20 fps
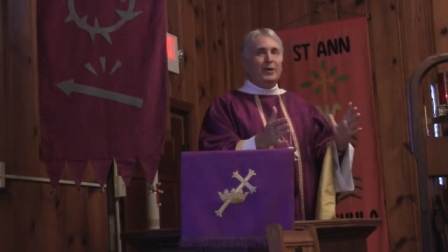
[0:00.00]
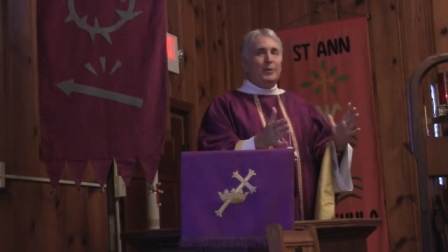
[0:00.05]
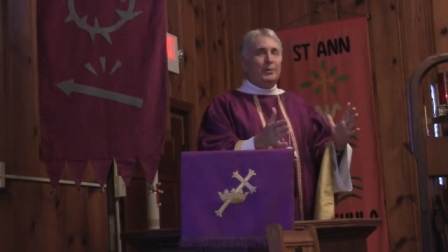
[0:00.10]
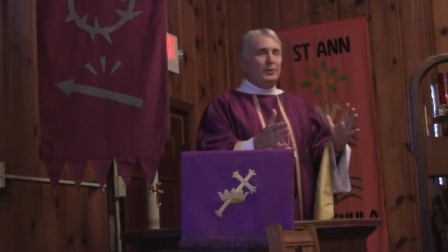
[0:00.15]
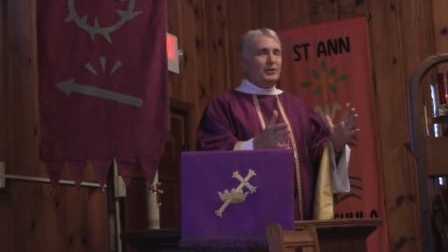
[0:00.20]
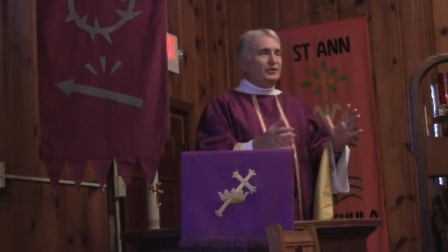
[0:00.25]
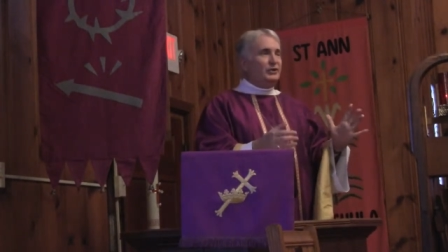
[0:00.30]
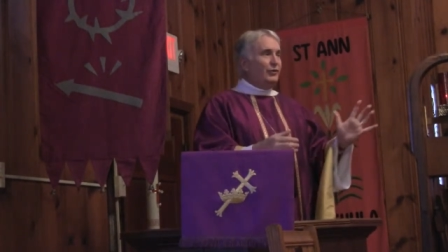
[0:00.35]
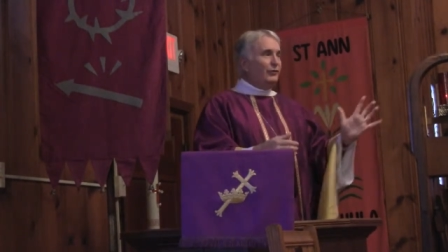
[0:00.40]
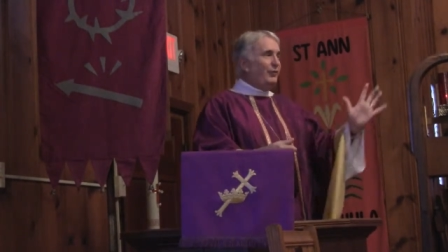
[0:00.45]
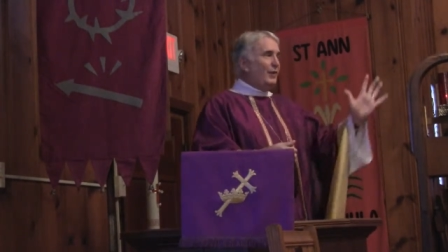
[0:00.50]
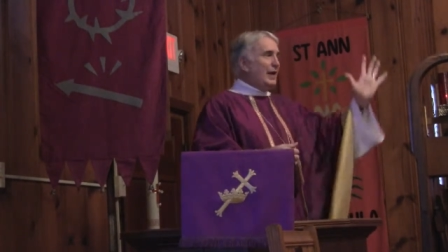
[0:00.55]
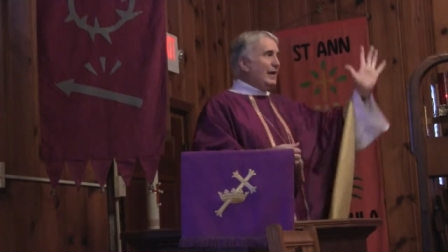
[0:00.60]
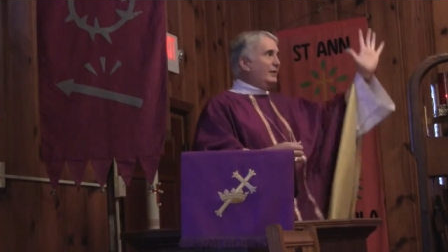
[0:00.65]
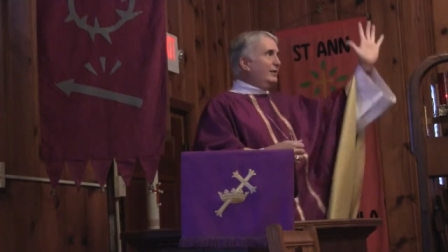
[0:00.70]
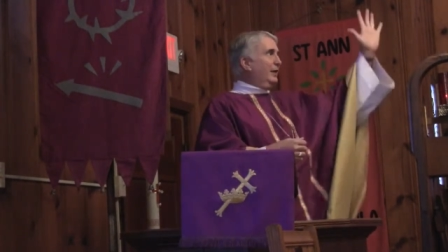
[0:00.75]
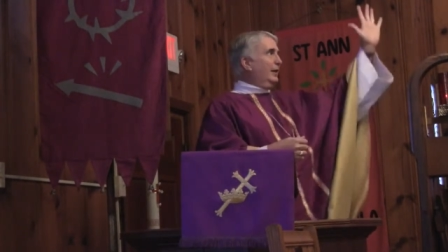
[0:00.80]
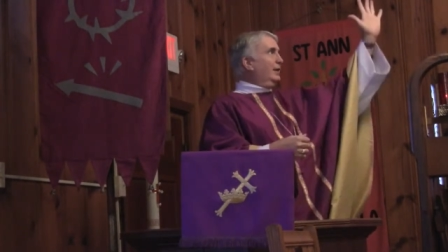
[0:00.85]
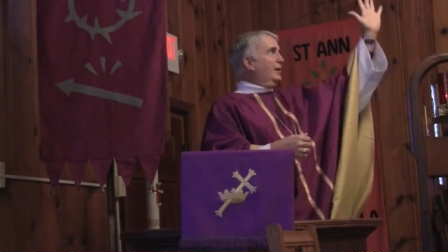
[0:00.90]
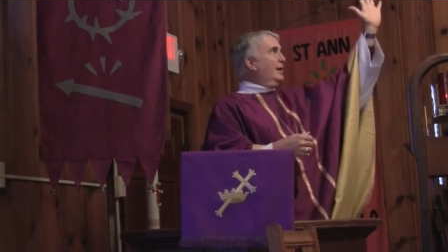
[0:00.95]
was the
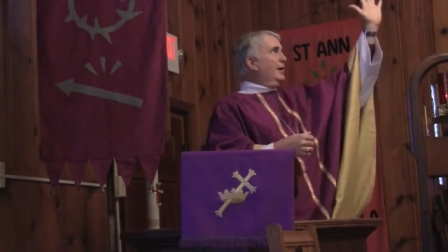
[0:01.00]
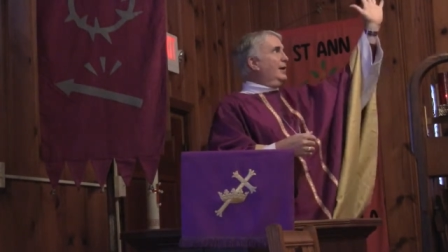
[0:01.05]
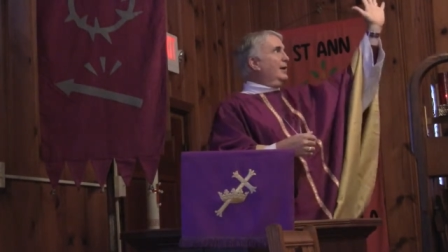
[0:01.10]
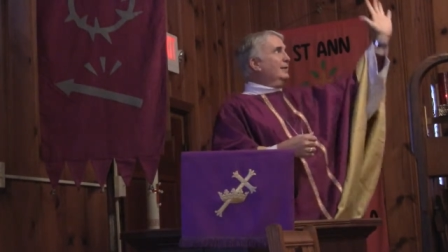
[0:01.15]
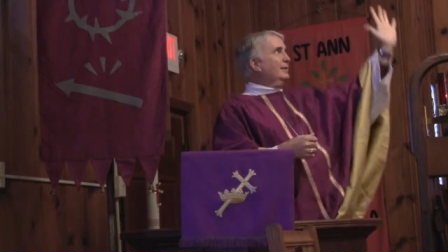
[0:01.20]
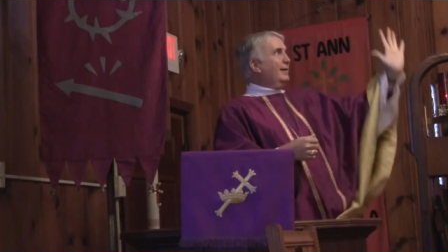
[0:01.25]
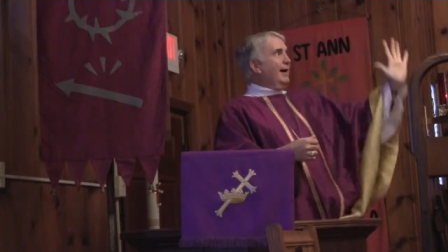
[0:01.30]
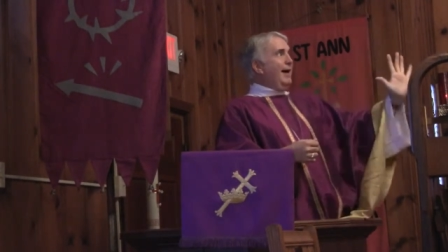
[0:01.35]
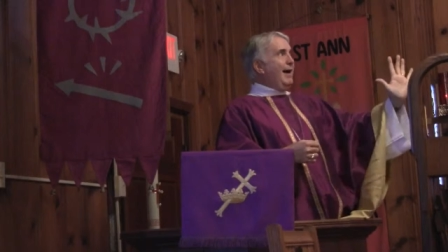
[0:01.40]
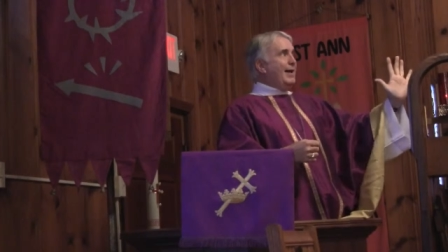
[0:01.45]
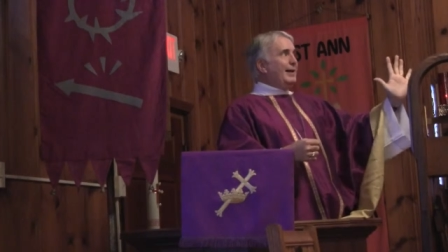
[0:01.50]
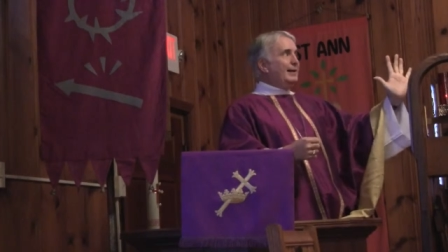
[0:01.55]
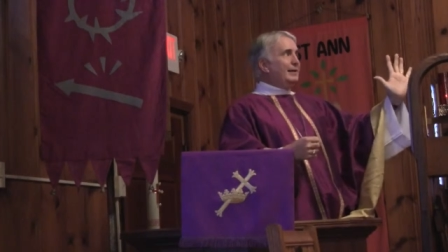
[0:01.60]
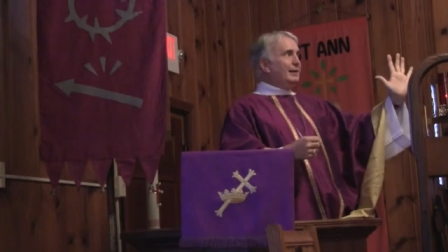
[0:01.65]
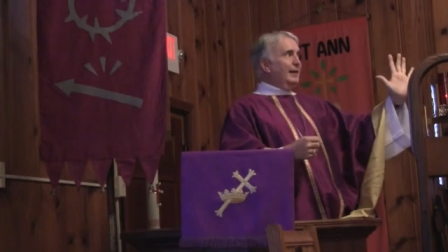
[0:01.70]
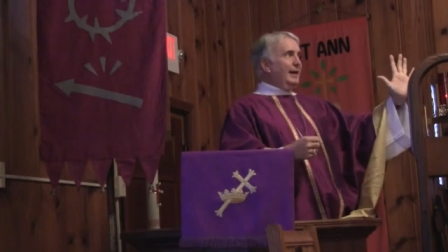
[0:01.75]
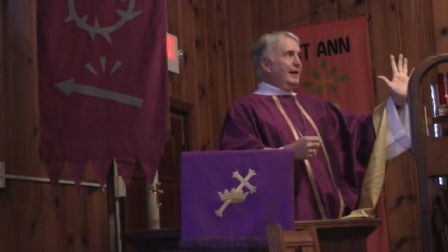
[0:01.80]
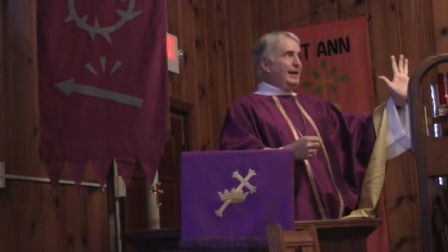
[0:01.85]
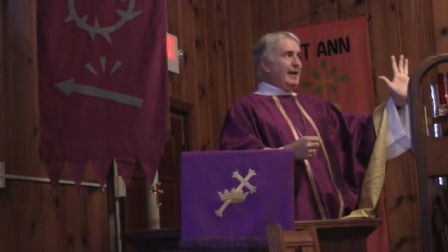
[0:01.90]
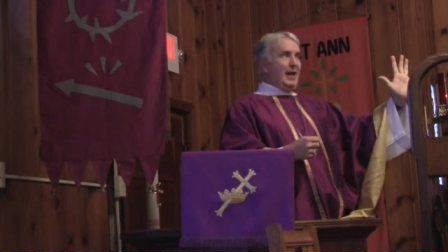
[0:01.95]
fact that God
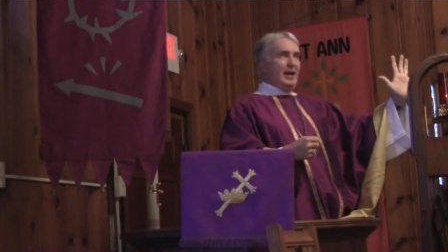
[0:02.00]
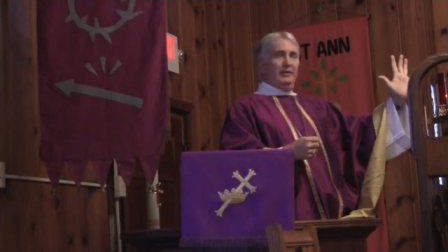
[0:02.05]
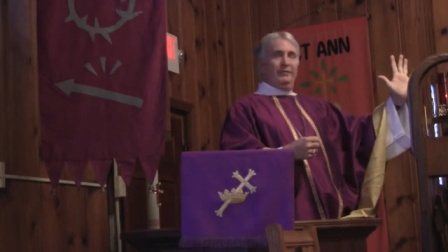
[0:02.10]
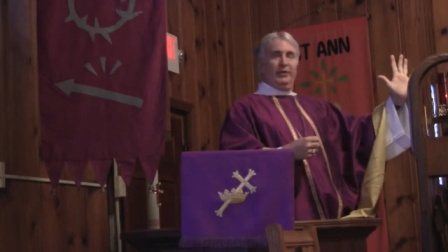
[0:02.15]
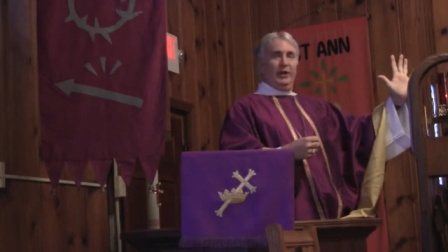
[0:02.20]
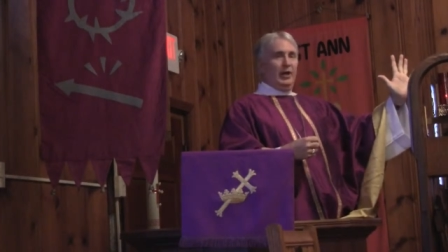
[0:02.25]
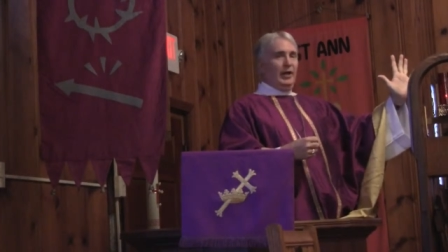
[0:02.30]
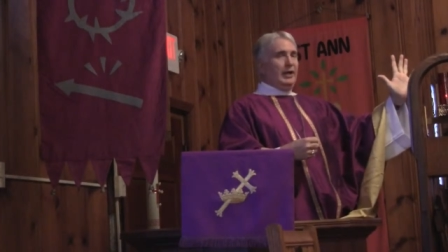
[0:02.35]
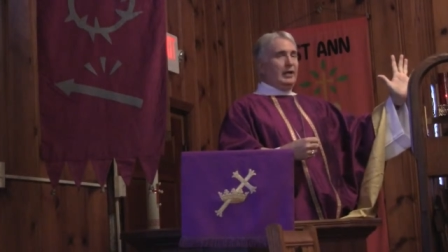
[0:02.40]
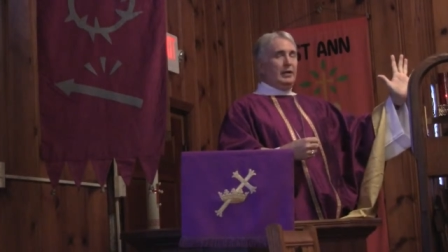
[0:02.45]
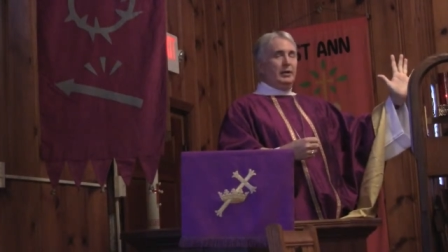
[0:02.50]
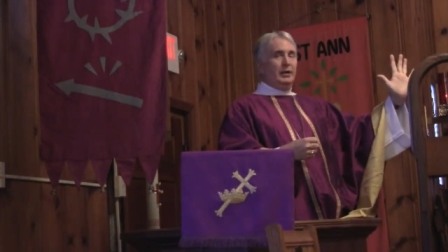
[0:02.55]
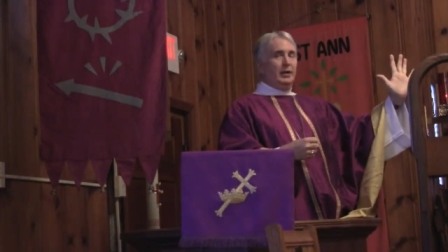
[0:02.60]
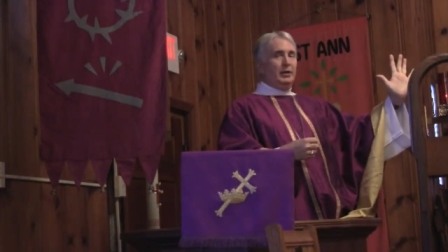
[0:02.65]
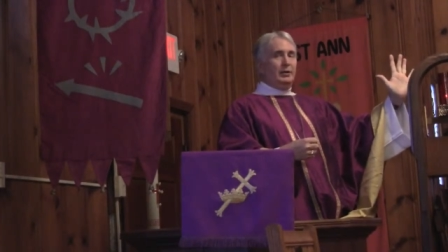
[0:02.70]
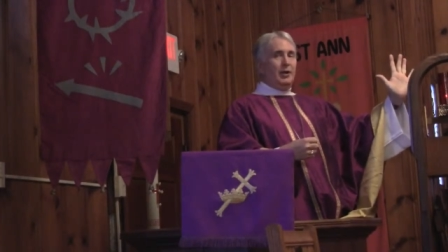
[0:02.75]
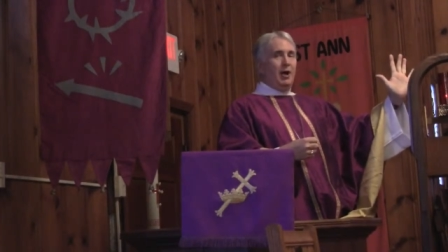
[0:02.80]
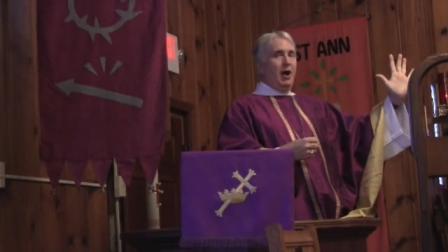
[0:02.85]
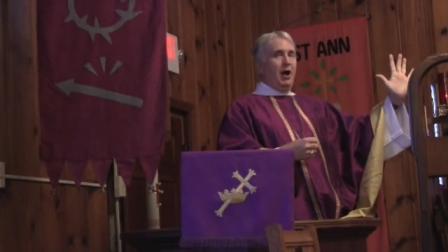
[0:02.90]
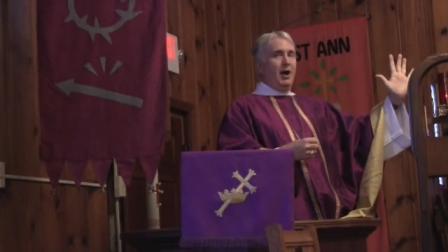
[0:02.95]
had laid out a very
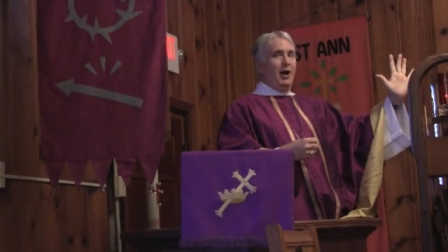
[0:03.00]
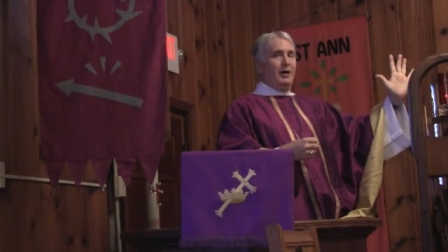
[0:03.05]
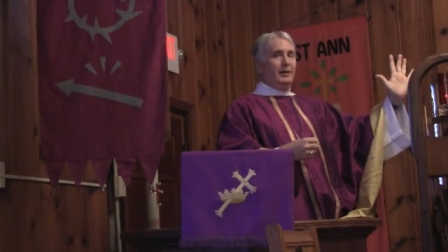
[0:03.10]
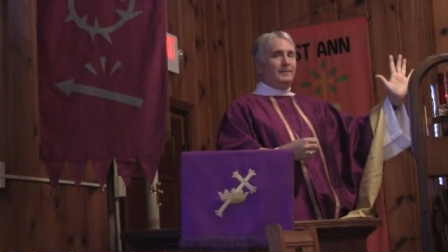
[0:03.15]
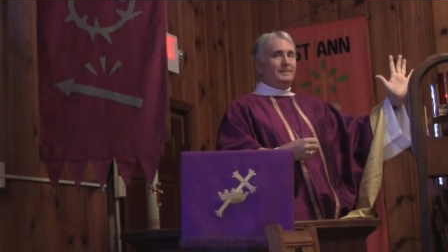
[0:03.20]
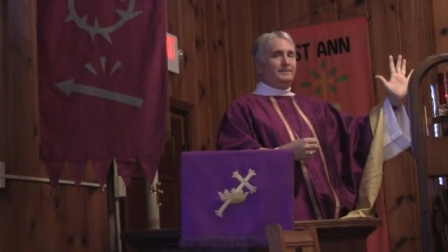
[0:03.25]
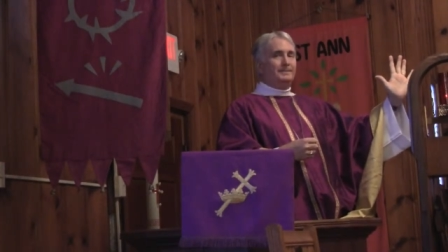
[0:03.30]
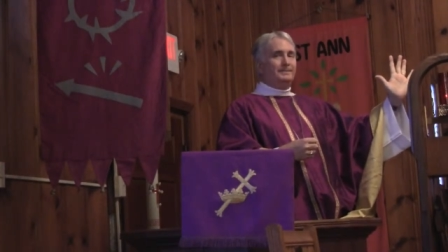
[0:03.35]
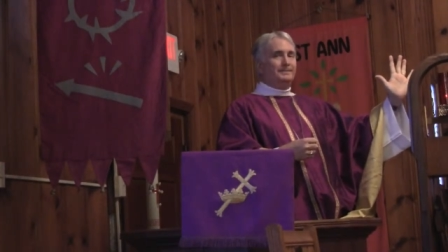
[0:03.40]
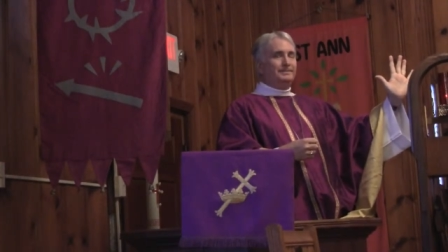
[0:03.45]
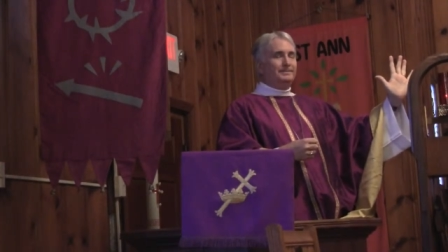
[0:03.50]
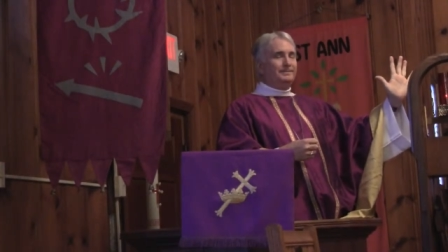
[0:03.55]
clear law.